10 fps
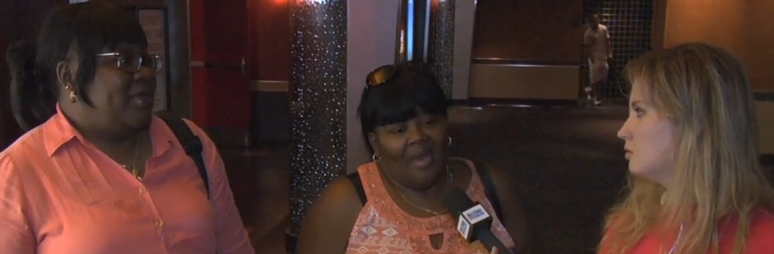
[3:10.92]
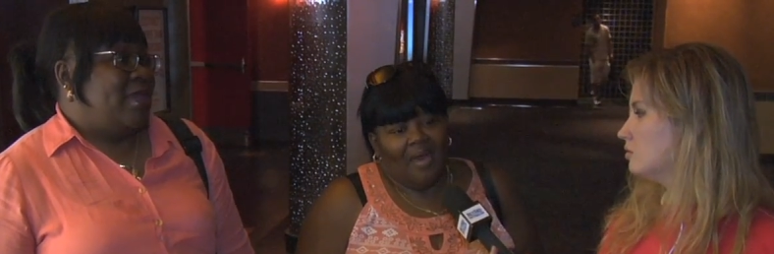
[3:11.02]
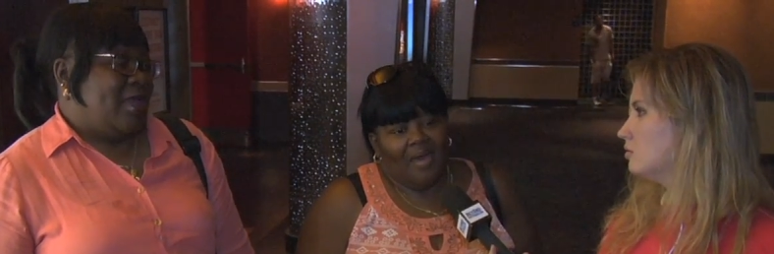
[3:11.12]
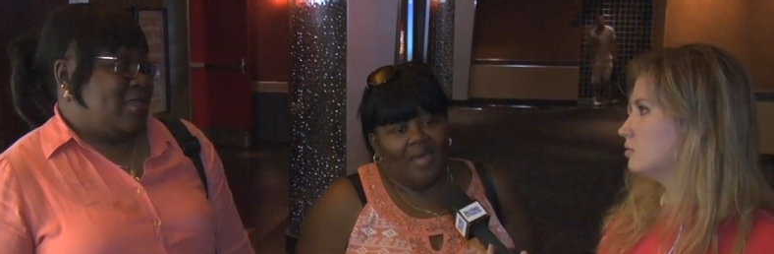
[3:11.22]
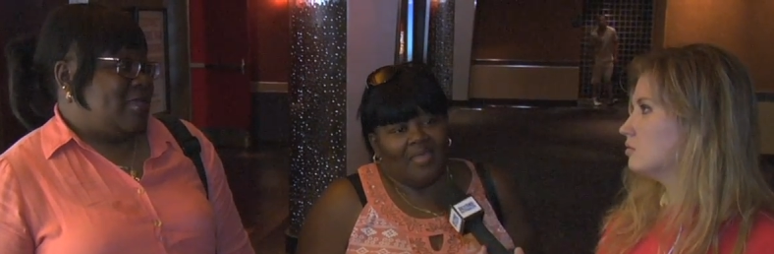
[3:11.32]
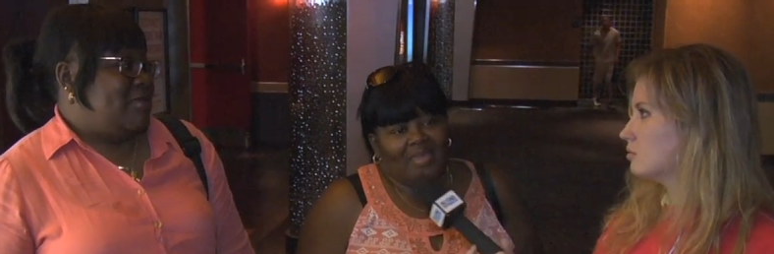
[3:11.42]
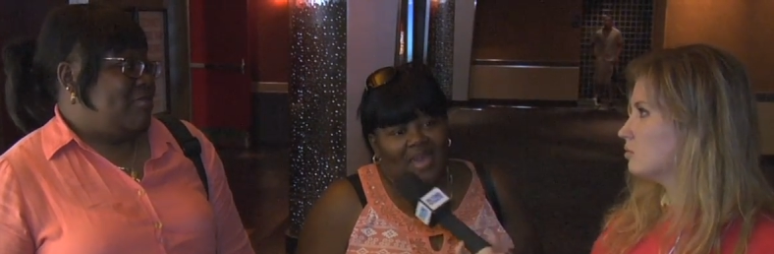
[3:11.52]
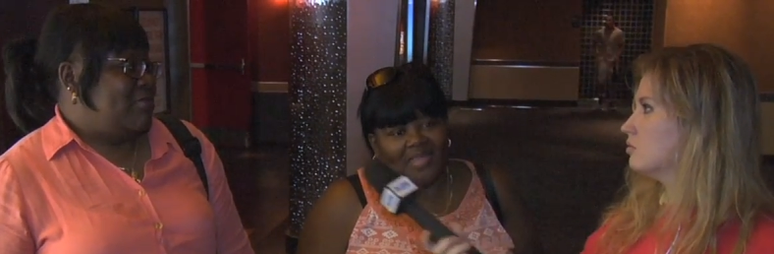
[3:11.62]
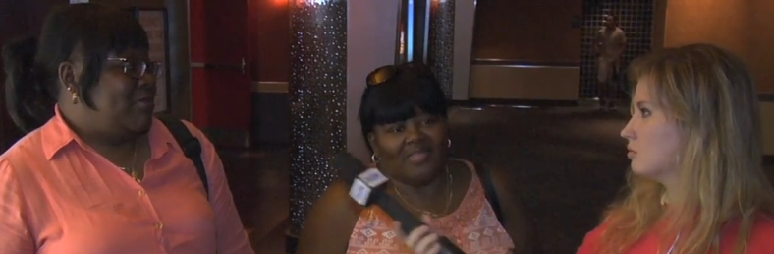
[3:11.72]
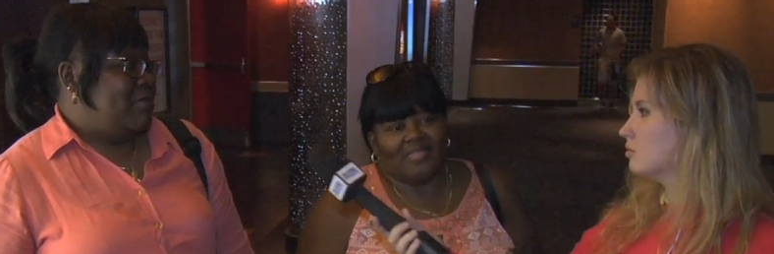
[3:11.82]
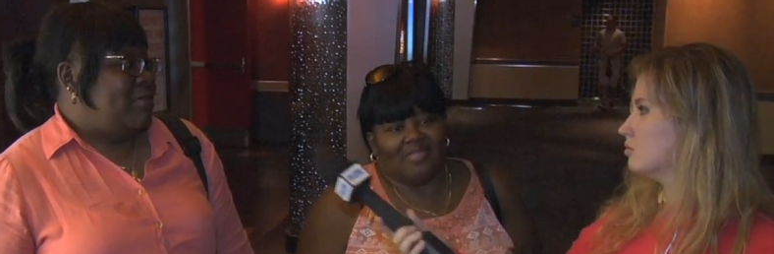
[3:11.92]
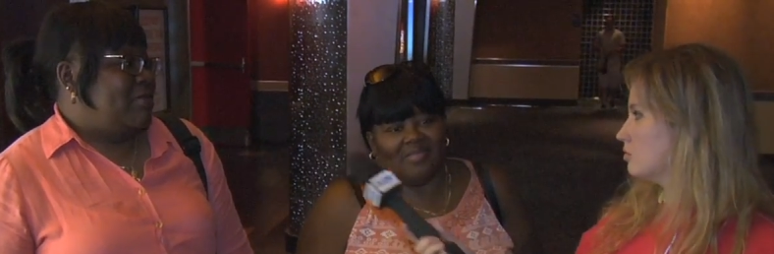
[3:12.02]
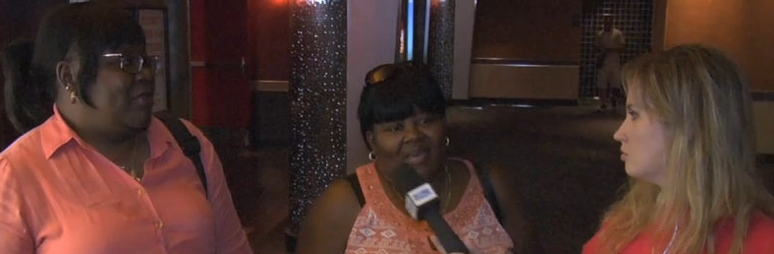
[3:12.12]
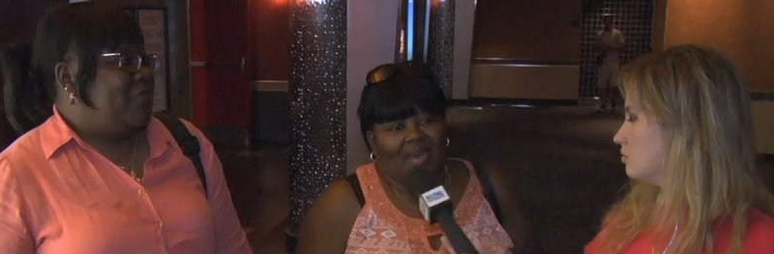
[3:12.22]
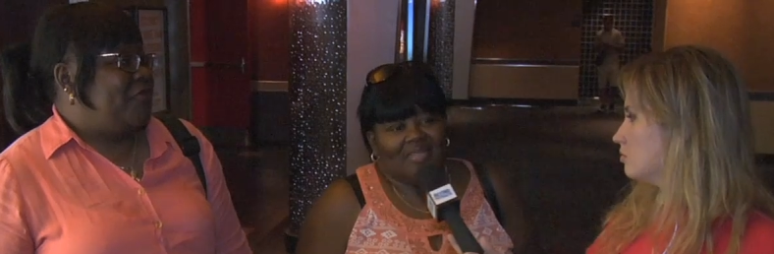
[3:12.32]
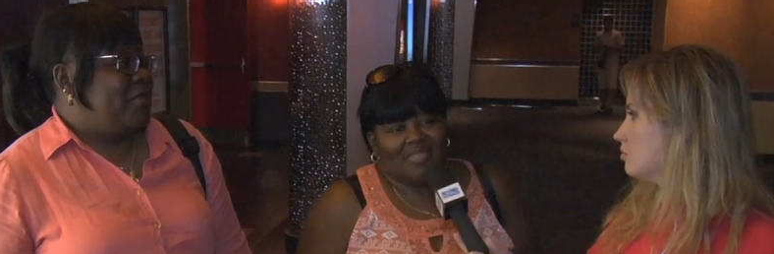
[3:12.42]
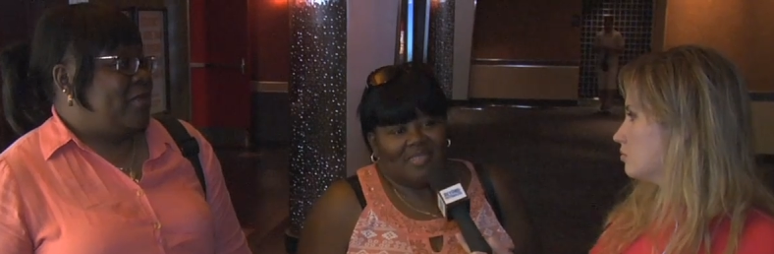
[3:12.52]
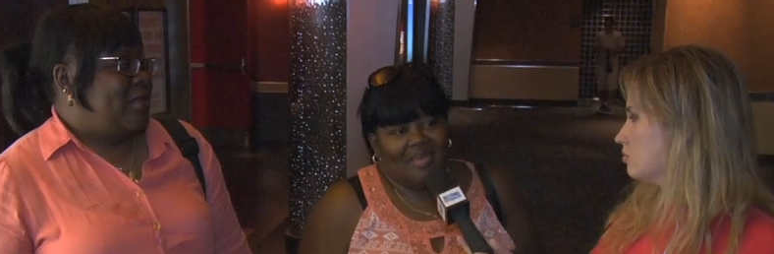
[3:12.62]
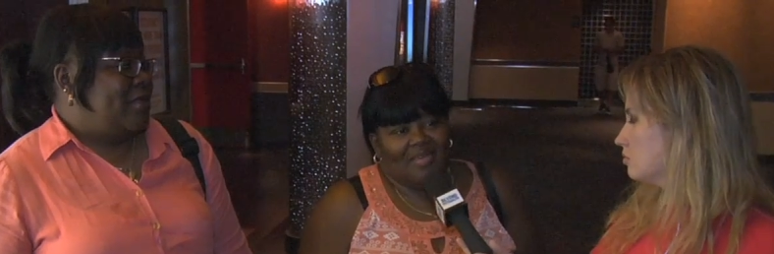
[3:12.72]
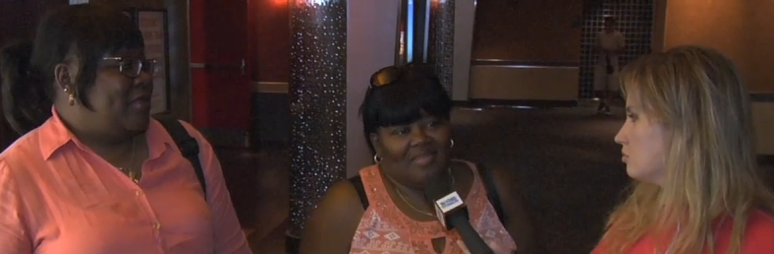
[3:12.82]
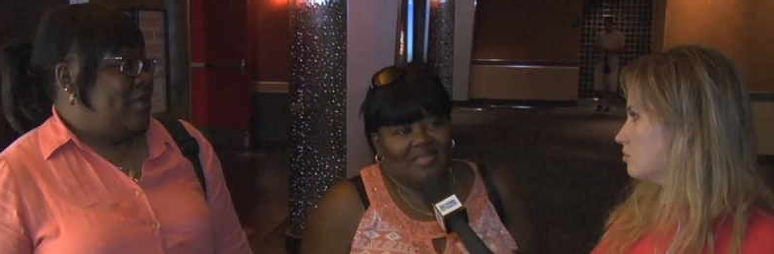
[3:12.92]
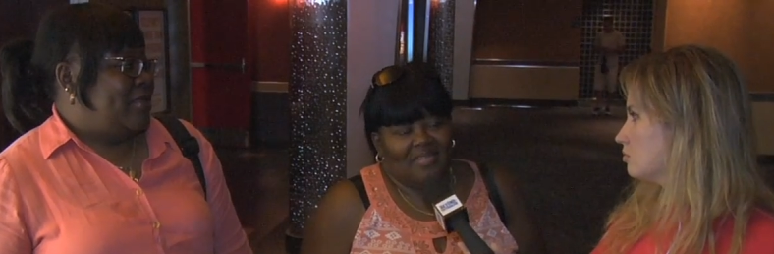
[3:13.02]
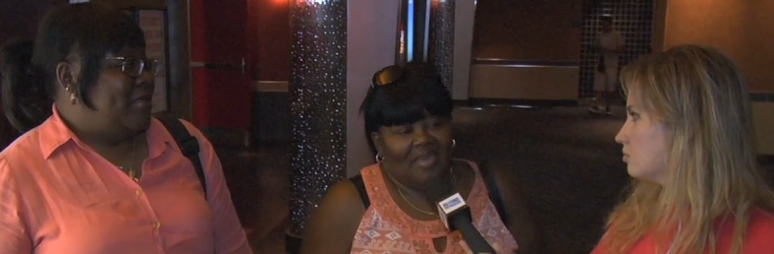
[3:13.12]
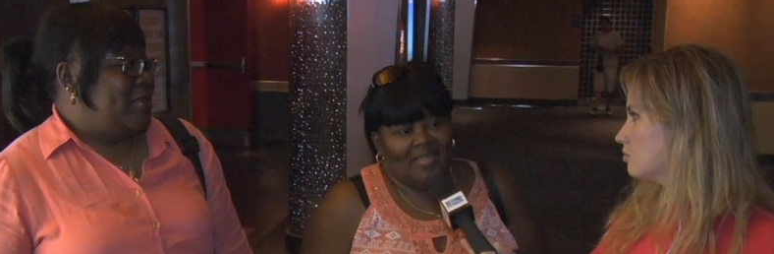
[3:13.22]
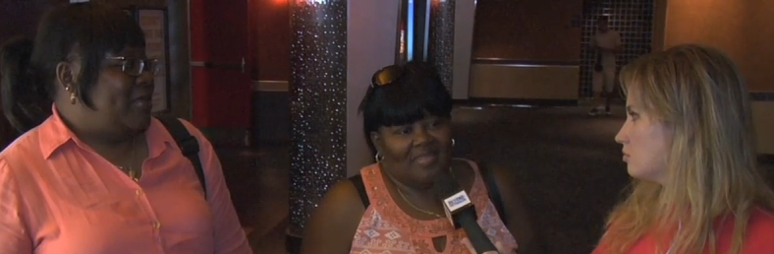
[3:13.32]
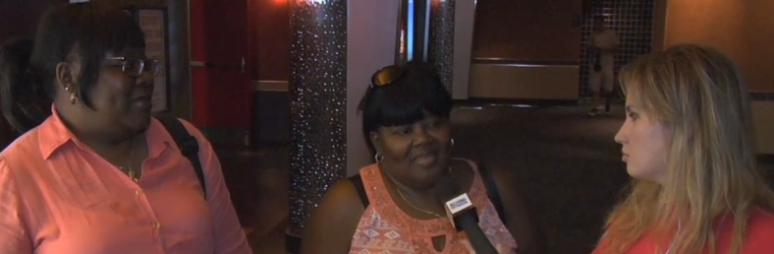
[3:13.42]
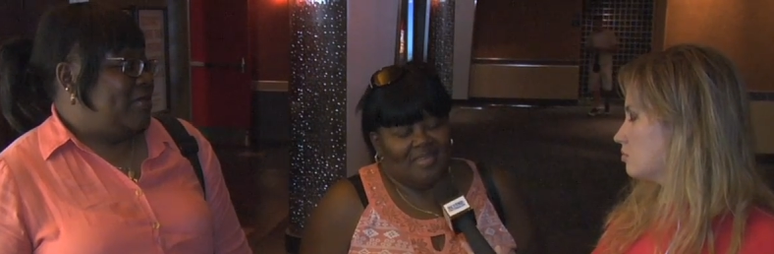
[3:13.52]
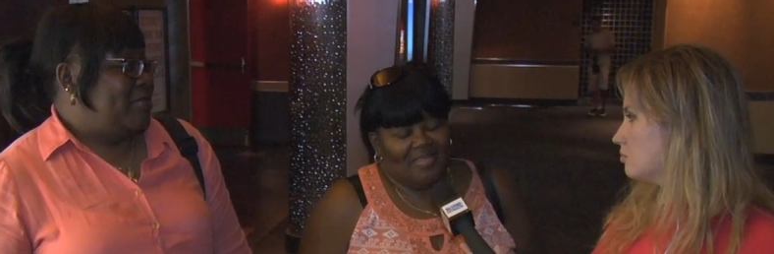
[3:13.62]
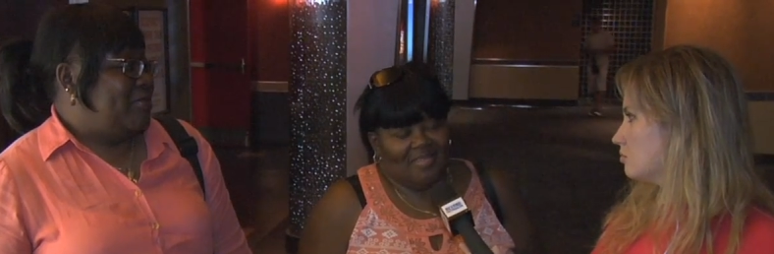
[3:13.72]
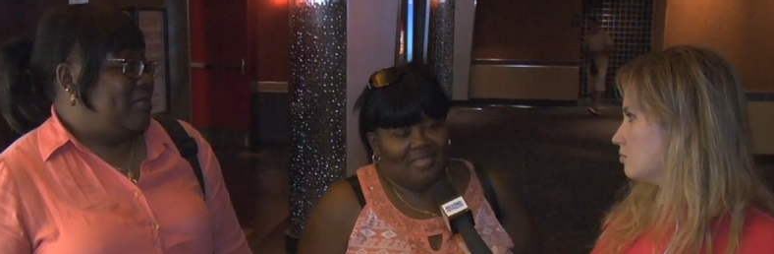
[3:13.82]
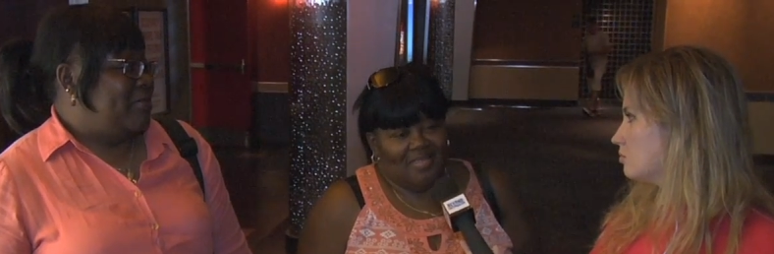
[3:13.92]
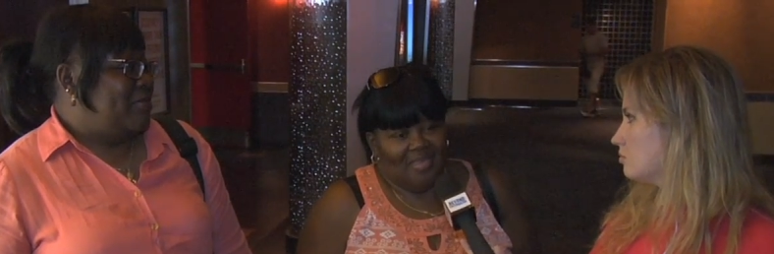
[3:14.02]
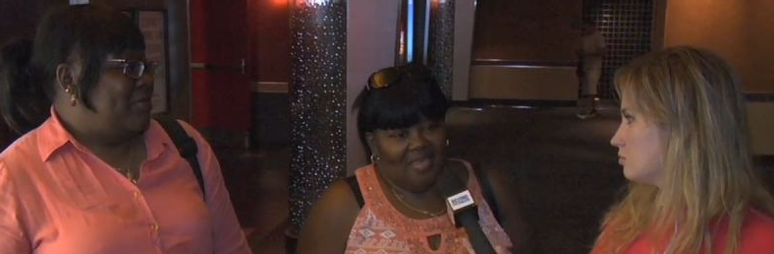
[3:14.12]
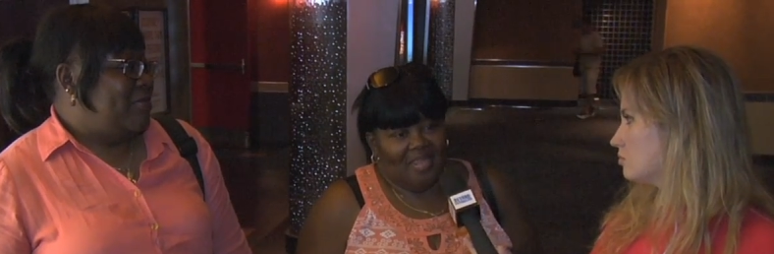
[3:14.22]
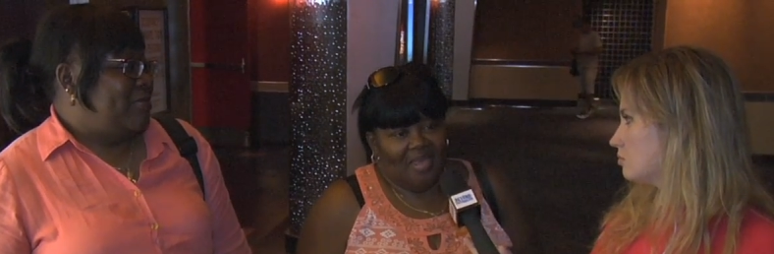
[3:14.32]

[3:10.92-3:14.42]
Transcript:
Speaker 1: Uh, yes, I decided that it it